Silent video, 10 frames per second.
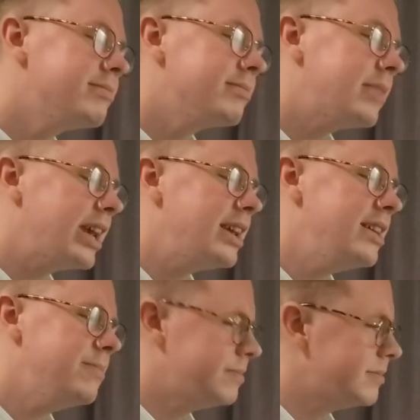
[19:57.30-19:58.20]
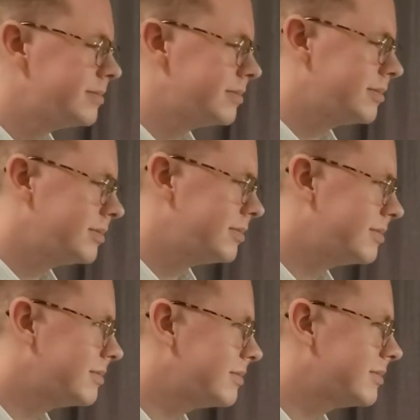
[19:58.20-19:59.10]
Like he,
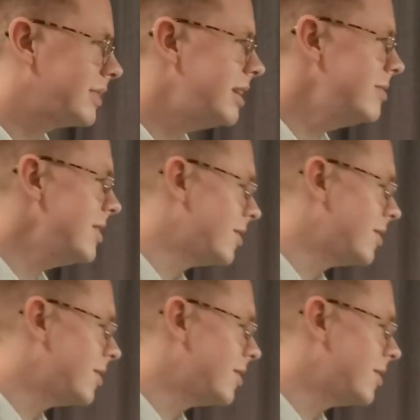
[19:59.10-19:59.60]
I don't know,